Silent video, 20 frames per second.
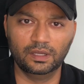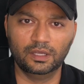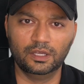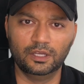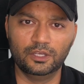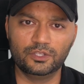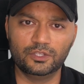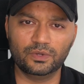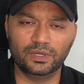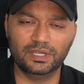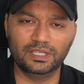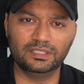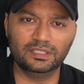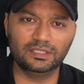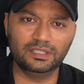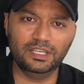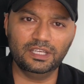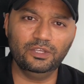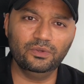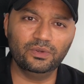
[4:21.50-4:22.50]
So another
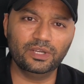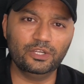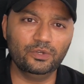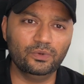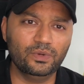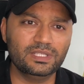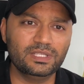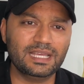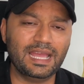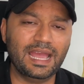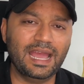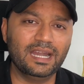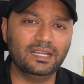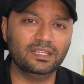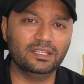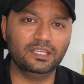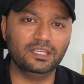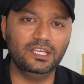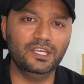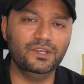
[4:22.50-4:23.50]
thing you can do is add
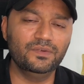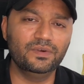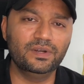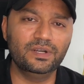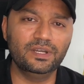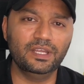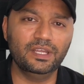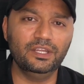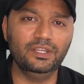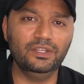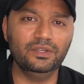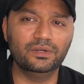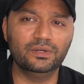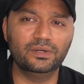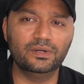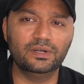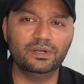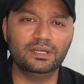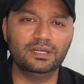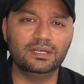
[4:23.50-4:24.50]
the keyword in
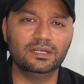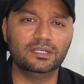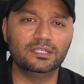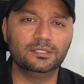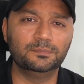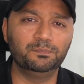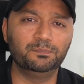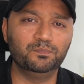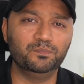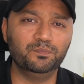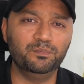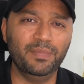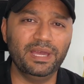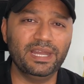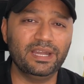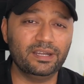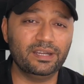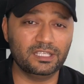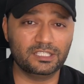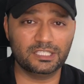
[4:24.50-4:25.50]
your
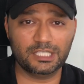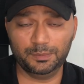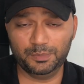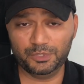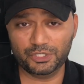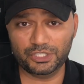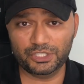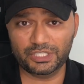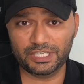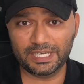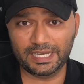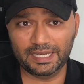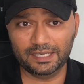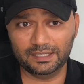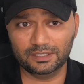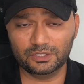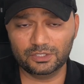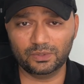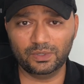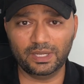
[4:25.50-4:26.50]
meta description tag.
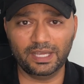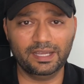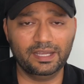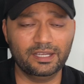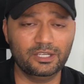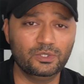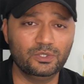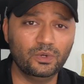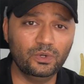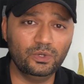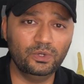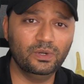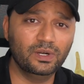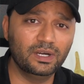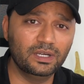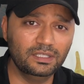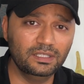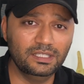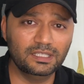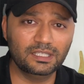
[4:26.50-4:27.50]
So like I told you
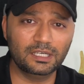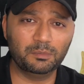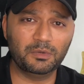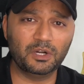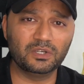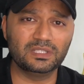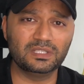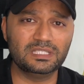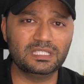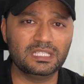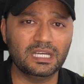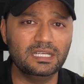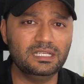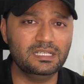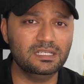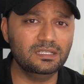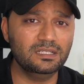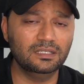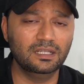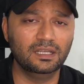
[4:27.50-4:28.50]
earlier about the
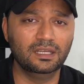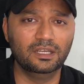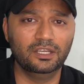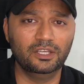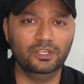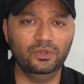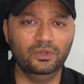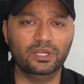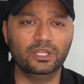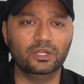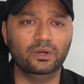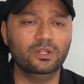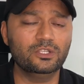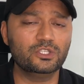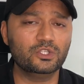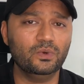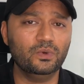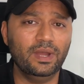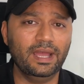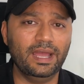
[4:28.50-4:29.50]
title, you can
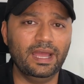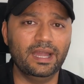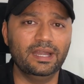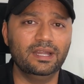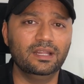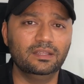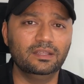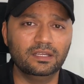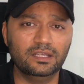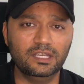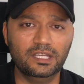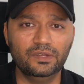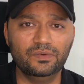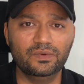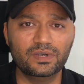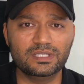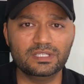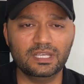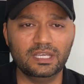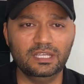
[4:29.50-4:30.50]
also add the
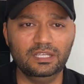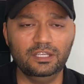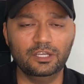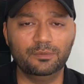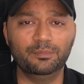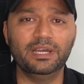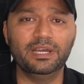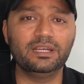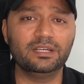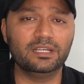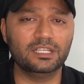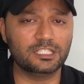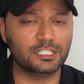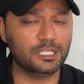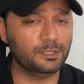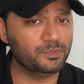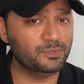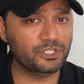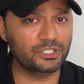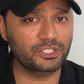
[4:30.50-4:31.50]
keywords in your meta
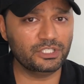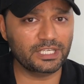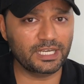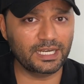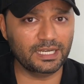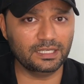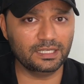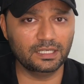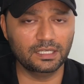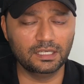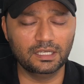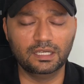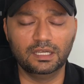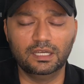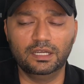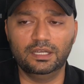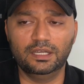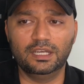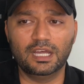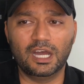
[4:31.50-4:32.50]
description tag.
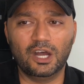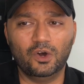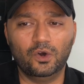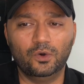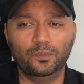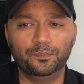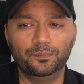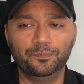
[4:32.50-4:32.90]
Now